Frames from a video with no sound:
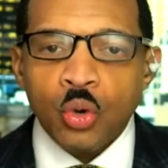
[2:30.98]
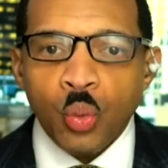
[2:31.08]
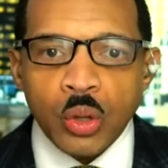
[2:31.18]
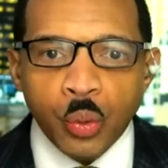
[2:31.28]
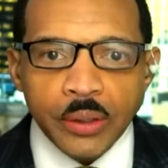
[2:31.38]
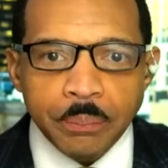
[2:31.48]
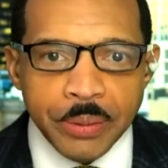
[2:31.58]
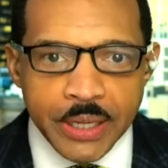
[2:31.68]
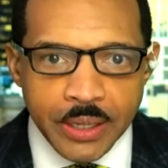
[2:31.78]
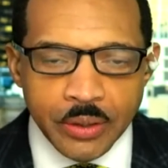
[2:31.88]
we wouldn't
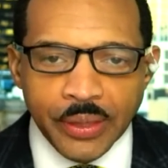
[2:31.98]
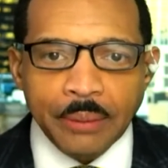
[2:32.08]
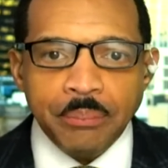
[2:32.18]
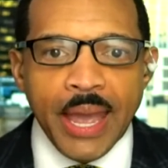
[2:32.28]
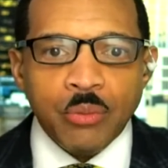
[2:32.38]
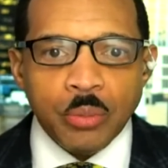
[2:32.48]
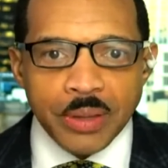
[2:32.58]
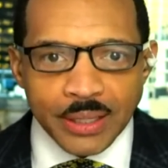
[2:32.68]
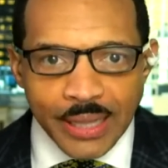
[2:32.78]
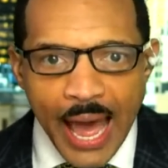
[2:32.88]
be here. That man would be
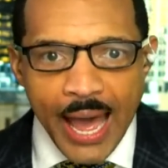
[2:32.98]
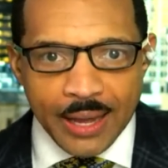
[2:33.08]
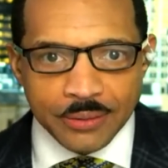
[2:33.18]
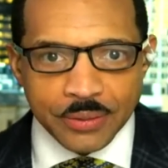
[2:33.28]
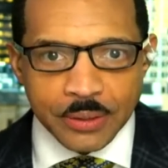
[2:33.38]
alive.